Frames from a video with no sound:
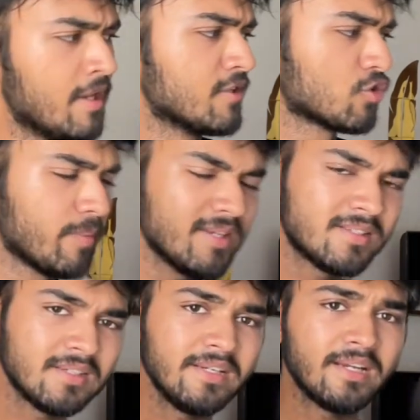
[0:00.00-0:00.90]
So
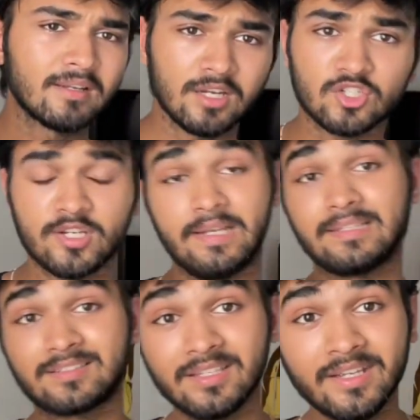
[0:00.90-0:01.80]
basically, in a nutshell,
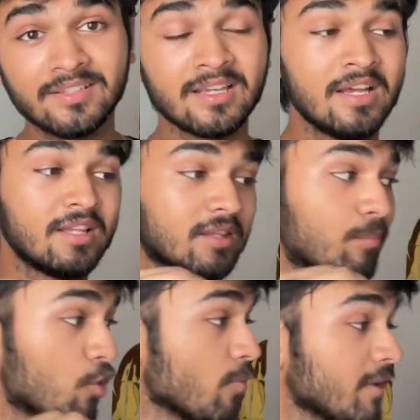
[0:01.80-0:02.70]
it says the
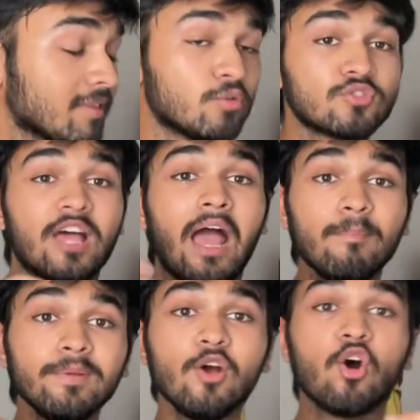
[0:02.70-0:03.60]
moment those
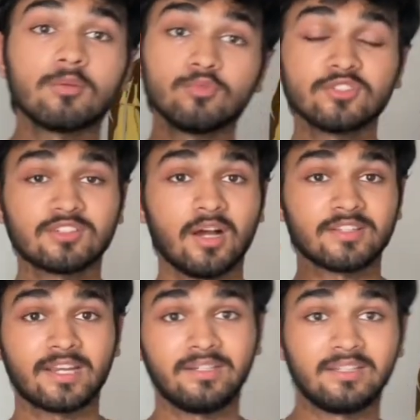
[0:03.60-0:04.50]
happy hormones
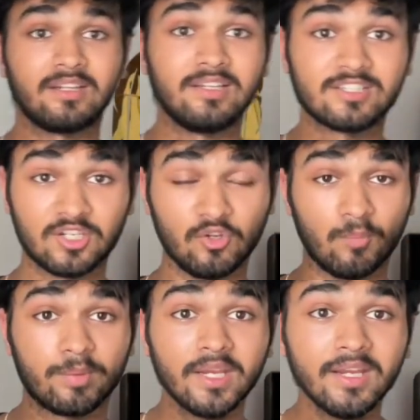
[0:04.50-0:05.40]
start getting released in your
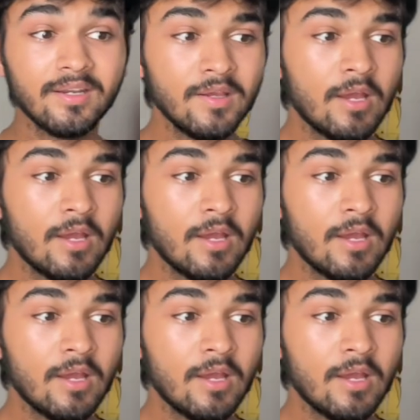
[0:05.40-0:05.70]
brain,